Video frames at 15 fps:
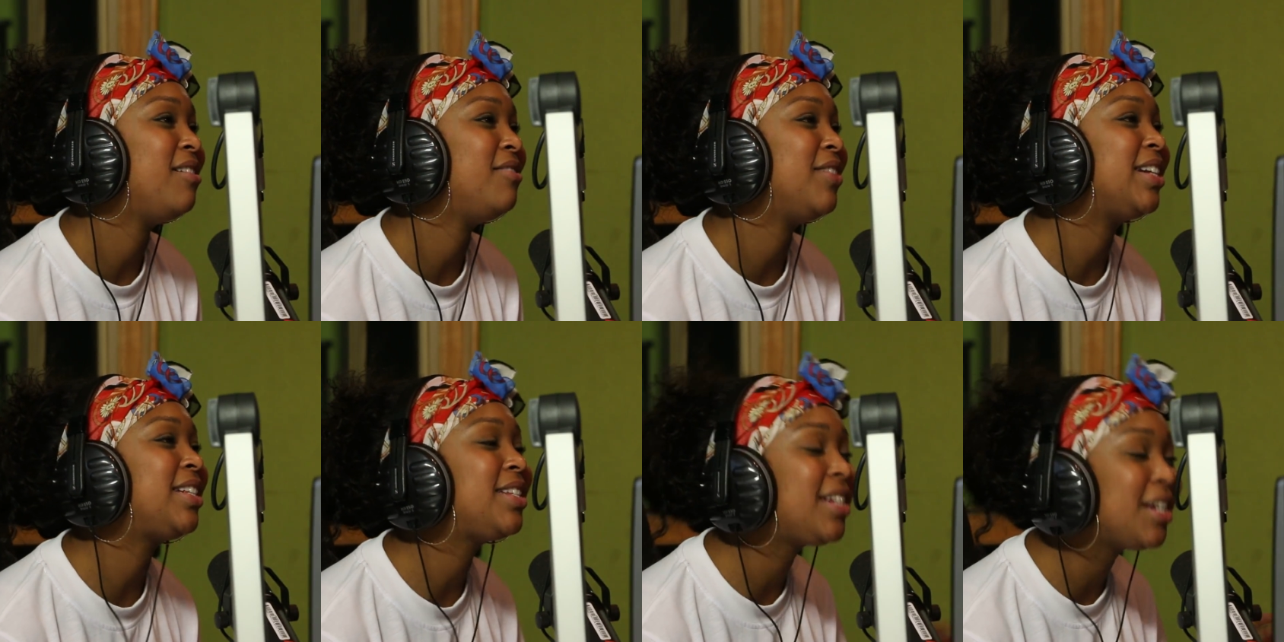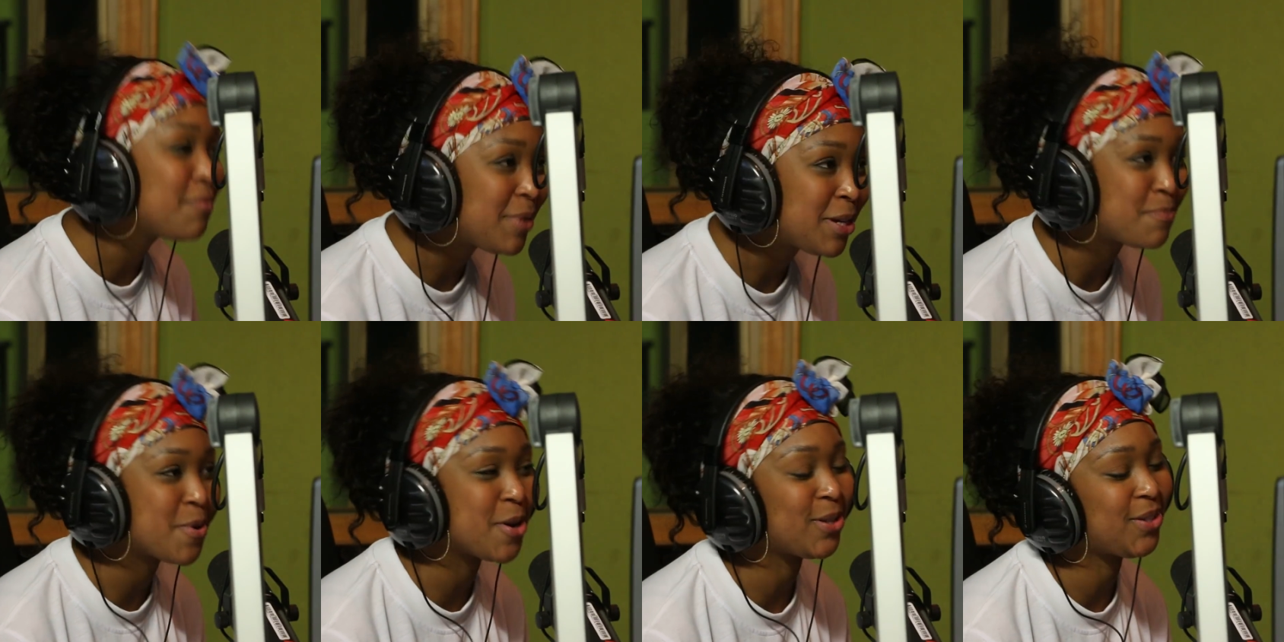It's deeply
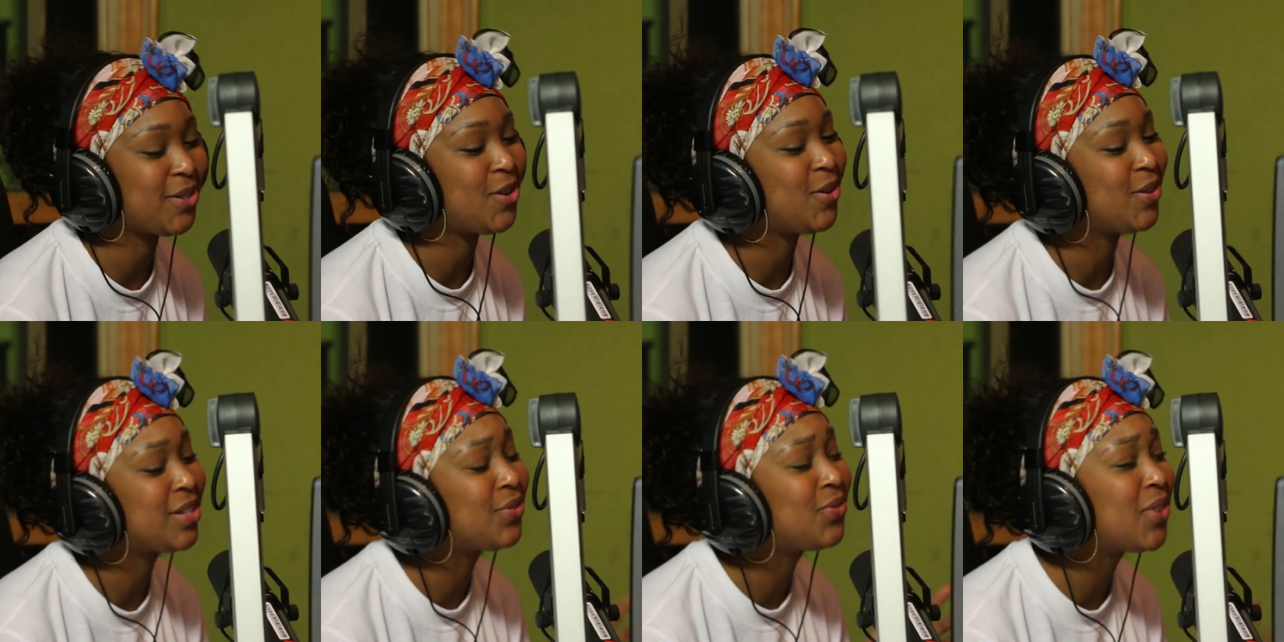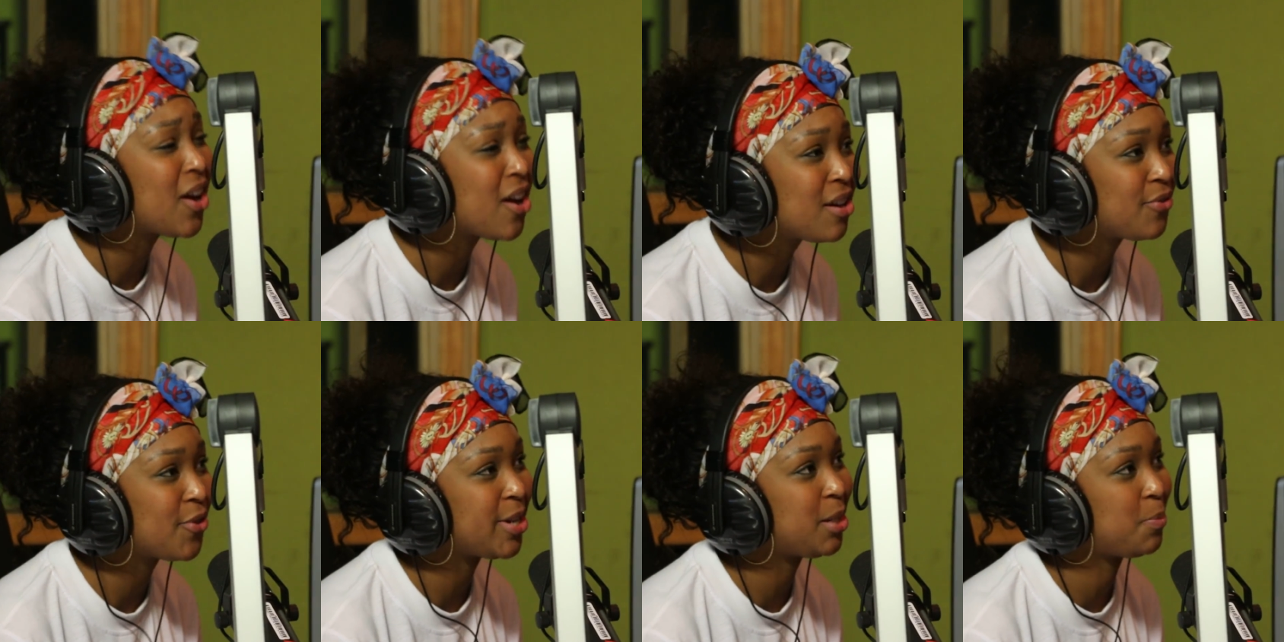personal. It's very,
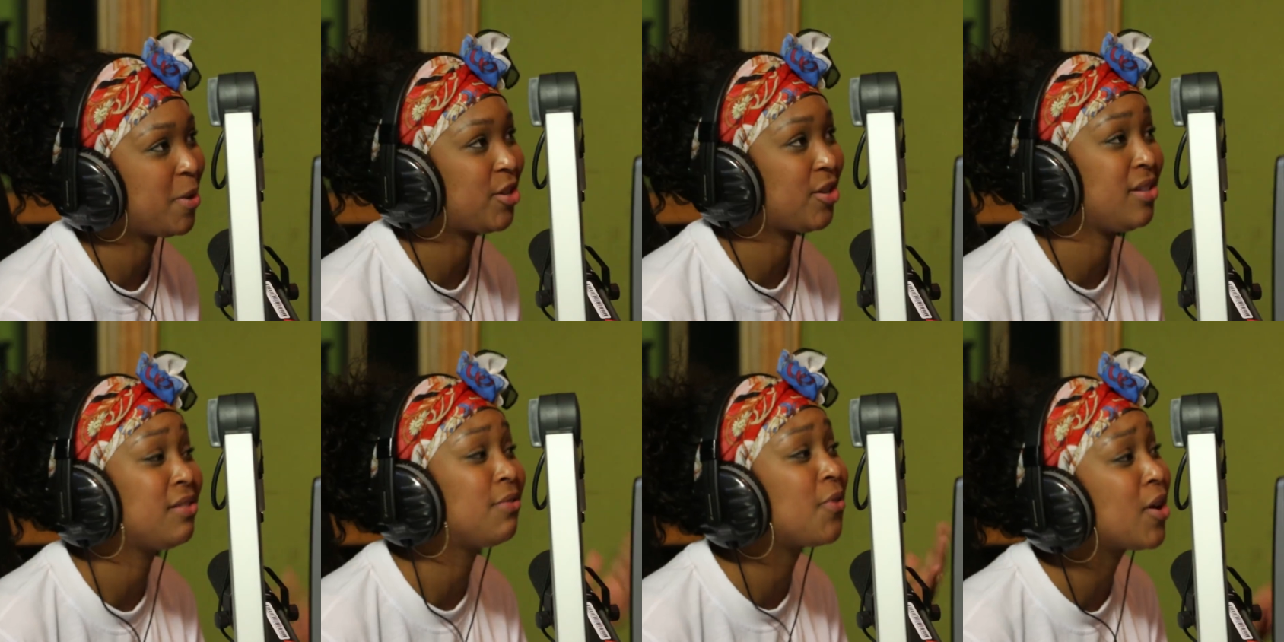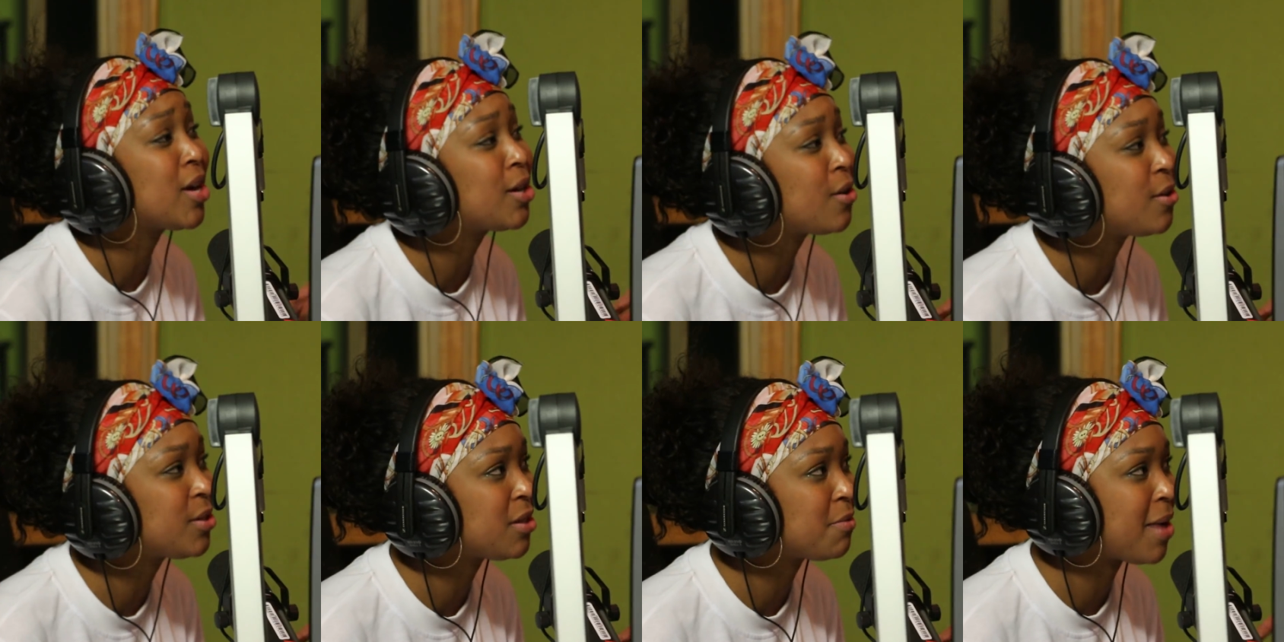very special. It's very
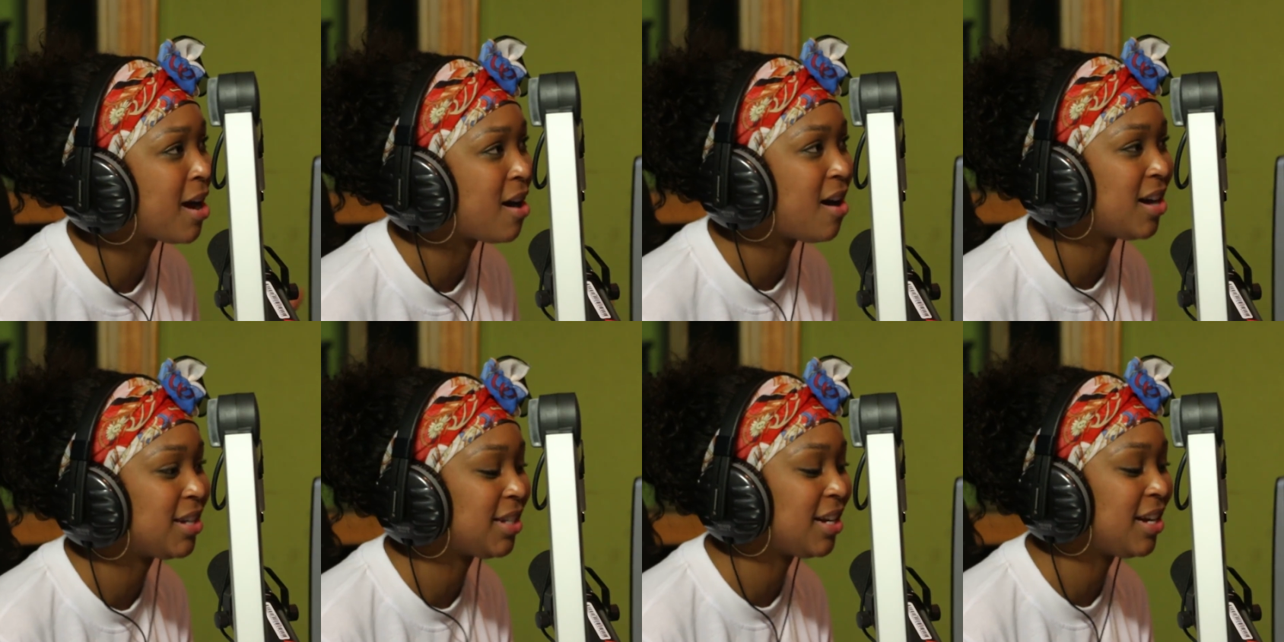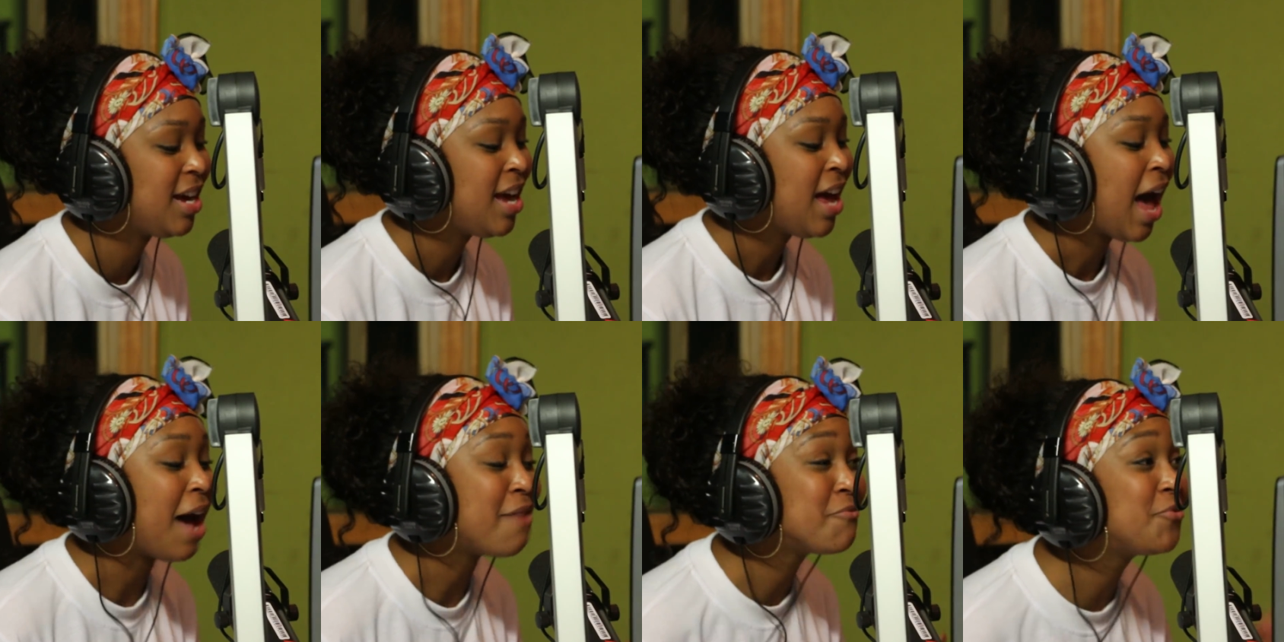close to my heart. And
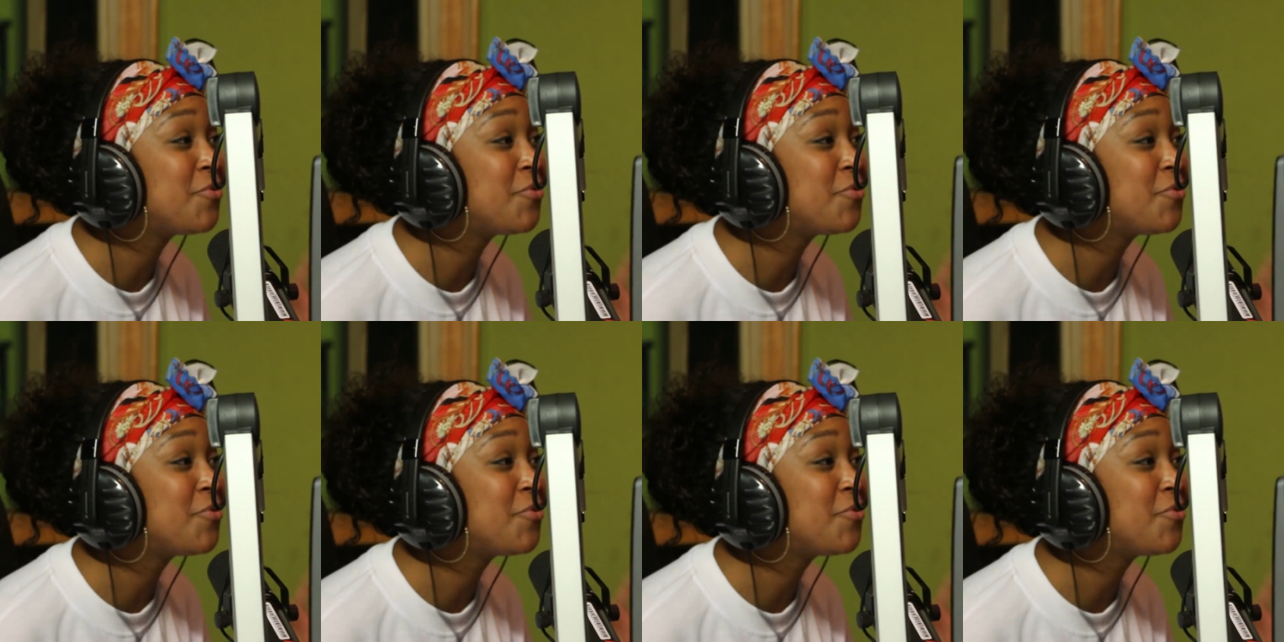I'm